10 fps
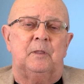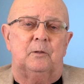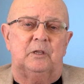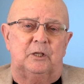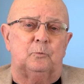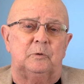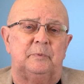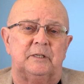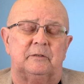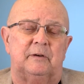you know, would
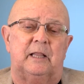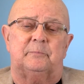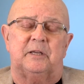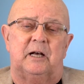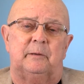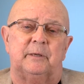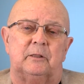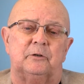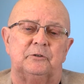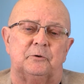be developed to help me
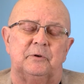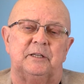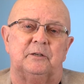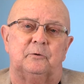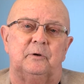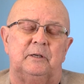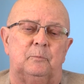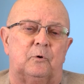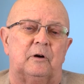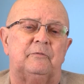learn to read and to
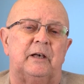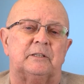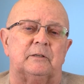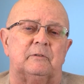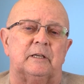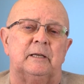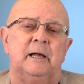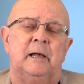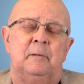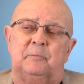read more effectively.
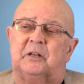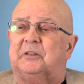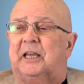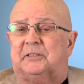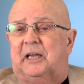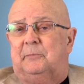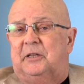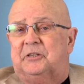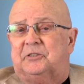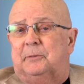But at that time,
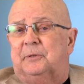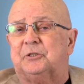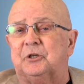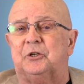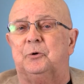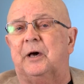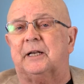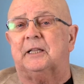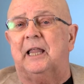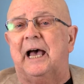they just simply took you out
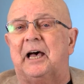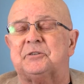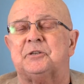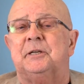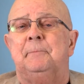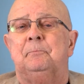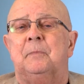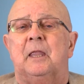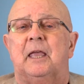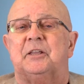of class
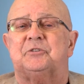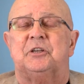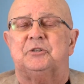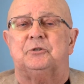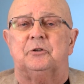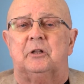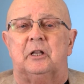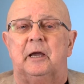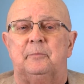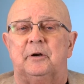and sent you to the
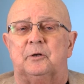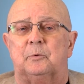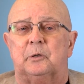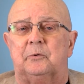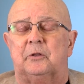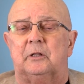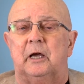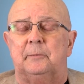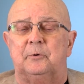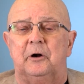library to work with a
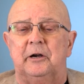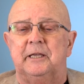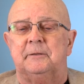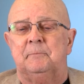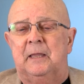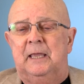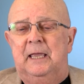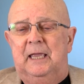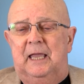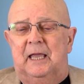librarian.
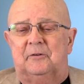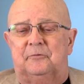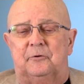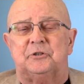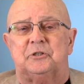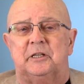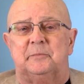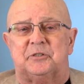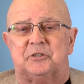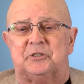And fortunately,
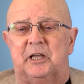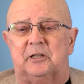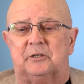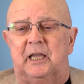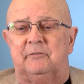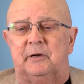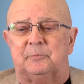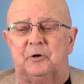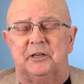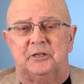Mrs. Taylor gave
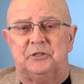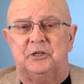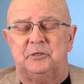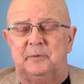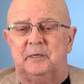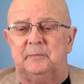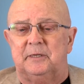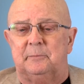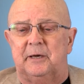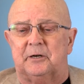up trying to teach me to
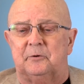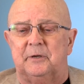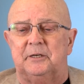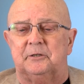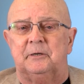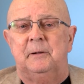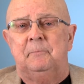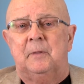be a better reader,